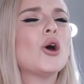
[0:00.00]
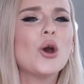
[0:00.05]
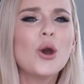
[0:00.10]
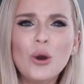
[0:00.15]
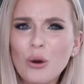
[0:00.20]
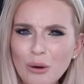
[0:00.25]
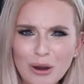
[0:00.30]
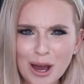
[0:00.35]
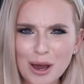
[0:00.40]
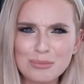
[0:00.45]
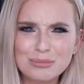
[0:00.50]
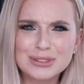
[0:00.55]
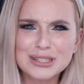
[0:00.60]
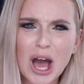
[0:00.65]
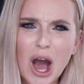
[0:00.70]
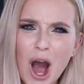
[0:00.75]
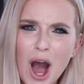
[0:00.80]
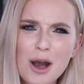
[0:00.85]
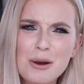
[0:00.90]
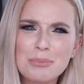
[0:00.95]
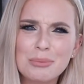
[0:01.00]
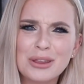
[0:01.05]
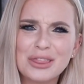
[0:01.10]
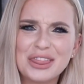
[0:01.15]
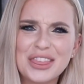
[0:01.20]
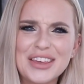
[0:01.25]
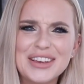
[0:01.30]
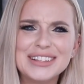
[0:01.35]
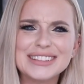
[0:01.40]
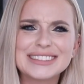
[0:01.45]
Who comes up
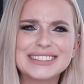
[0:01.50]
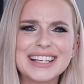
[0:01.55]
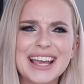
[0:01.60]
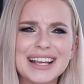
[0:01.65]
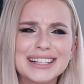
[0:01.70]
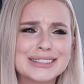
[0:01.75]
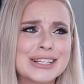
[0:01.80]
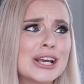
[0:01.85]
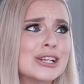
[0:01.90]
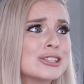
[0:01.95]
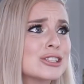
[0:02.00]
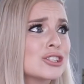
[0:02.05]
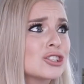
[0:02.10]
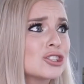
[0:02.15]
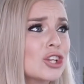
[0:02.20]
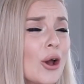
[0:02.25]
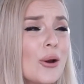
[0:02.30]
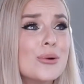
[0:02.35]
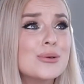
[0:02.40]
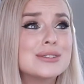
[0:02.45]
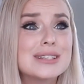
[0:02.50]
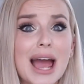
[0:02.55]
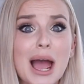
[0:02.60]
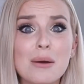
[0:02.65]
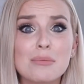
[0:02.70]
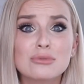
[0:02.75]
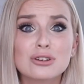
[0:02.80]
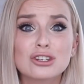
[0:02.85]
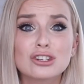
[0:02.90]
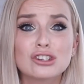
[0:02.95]
with these things? They're so
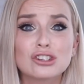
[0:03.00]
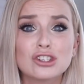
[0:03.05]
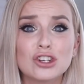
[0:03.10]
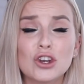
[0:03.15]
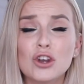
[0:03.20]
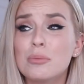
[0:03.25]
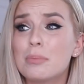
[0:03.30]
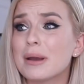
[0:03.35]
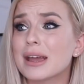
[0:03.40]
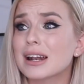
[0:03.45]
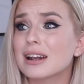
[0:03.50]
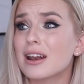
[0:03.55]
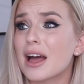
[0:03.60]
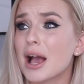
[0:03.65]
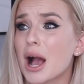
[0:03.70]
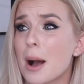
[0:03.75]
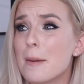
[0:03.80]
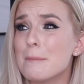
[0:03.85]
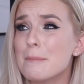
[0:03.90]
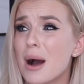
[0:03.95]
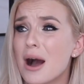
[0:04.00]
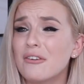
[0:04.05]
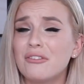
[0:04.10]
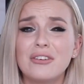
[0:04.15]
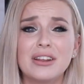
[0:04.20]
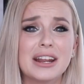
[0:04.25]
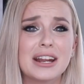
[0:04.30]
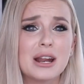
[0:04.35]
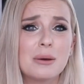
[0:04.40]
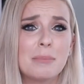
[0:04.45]
damn stupid, like a
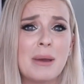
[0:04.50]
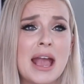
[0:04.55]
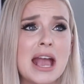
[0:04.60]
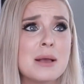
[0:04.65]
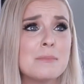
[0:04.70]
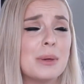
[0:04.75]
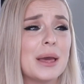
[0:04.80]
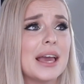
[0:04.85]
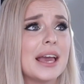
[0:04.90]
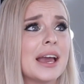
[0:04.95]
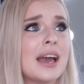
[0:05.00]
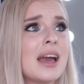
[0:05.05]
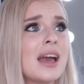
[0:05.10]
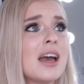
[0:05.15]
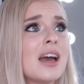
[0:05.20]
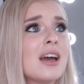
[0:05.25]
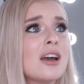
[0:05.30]
muffin and a baby.